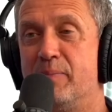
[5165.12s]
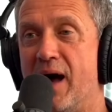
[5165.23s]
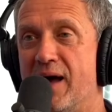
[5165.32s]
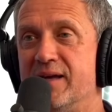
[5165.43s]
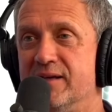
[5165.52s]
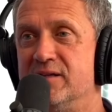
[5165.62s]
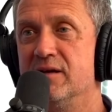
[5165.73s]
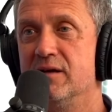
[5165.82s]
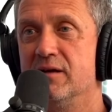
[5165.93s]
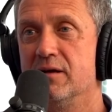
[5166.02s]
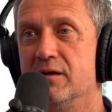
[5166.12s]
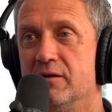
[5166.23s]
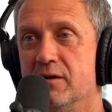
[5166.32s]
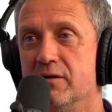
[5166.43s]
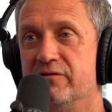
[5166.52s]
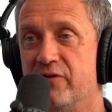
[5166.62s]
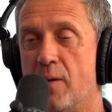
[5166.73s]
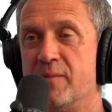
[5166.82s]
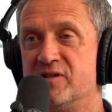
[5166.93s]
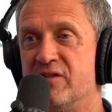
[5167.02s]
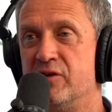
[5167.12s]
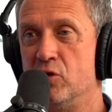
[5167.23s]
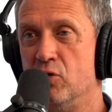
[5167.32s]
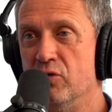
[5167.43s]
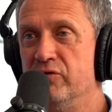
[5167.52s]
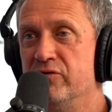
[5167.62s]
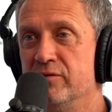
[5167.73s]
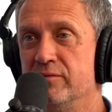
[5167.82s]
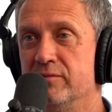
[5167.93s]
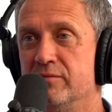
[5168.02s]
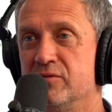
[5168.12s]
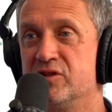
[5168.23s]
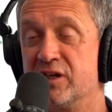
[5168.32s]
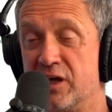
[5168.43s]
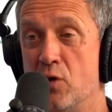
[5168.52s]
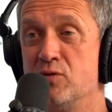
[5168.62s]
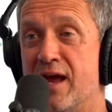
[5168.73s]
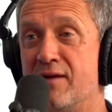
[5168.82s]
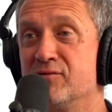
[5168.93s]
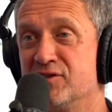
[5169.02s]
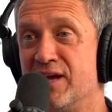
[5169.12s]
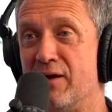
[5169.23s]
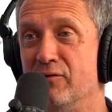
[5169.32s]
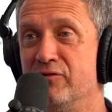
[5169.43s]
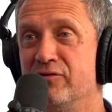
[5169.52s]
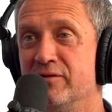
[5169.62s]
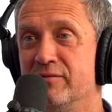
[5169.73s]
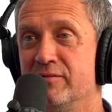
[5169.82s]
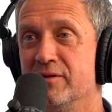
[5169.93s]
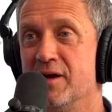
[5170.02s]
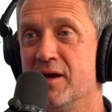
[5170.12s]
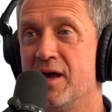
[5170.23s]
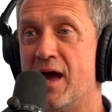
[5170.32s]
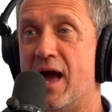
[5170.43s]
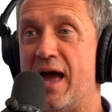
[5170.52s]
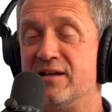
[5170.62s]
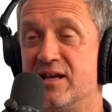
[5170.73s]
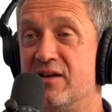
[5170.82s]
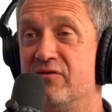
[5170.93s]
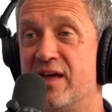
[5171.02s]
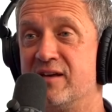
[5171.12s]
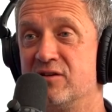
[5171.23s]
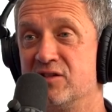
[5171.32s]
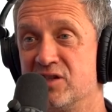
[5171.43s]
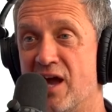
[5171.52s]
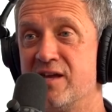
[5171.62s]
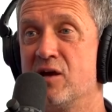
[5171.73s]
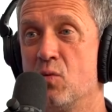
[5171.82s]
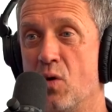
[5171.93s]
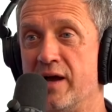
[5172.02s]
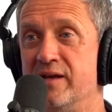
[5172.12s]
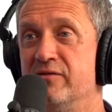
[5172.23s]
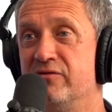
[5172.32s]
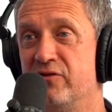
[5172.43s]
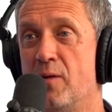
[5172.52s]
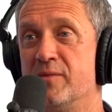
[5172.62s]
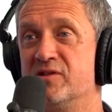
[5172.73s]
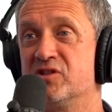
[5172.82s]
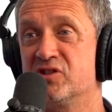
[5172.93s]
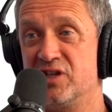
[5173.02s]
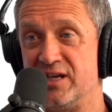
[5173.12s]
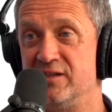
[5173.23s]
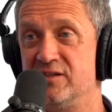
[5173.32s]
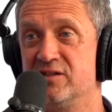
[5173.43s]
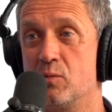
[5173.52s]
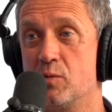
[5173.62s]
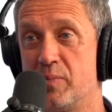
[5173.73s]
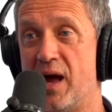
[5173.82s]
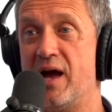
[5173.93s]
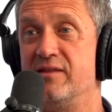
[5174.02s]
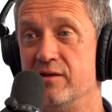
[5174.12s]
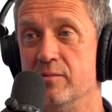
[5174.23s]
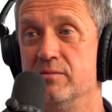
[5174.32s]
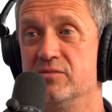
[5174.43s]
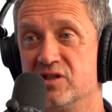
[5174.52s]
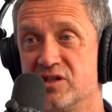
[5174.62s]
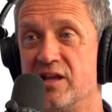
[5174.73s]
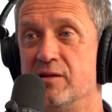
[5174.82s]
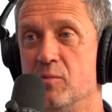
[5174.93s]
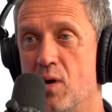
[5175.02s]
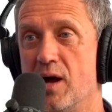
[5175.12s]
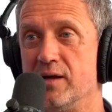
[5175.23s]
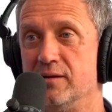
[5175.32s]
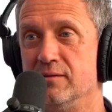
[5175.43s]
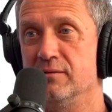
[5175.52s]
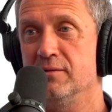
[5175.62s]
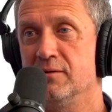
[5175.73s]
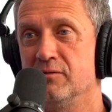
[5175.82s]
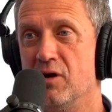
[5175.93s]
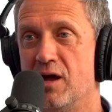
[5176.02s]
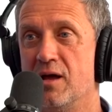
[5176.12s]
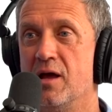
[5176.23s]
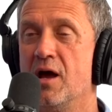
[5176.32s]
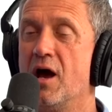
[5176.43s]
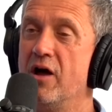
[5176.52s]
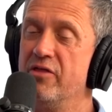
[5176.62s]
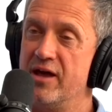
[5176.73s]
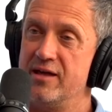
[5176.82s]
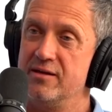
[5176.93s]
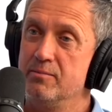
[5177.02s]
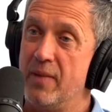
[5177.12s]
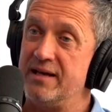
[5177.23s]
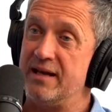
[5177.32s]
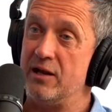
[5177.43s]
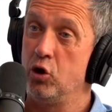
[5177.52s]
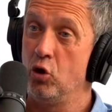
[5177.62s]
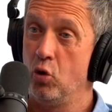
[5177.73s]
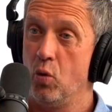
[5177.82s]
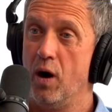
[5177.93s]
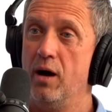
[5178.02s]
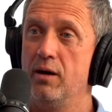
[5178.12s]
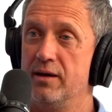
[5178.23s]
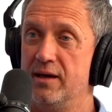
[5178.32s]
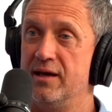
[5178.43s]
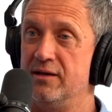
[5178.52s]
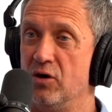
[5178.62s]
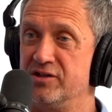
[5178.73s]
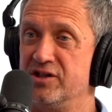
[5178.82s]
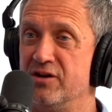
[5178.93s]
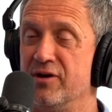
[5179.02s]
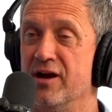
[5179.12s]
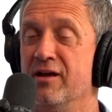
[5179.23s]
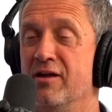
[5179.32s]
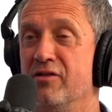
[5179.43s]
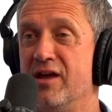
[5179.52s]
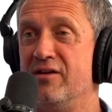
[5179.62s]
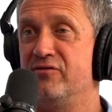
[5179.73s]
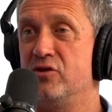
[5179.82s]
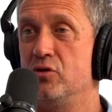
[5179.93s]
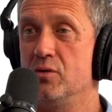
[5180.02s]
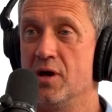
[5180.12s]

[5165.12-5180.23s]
paid farmers in the north to go down south, and if they could take away farmers' seeds, they would pay them to take them away, right? And they made it law in Nigeria that if you